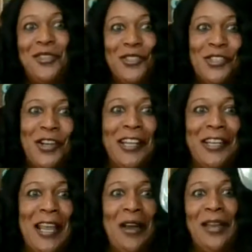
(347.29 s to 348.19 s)
you turn
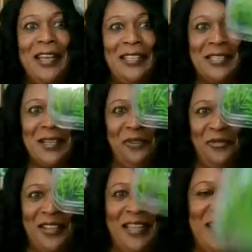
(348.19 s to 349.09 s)
it down, and it's good
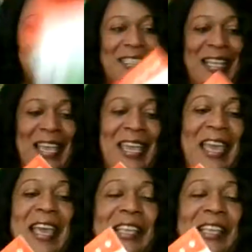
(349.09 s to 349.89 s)
for the next day.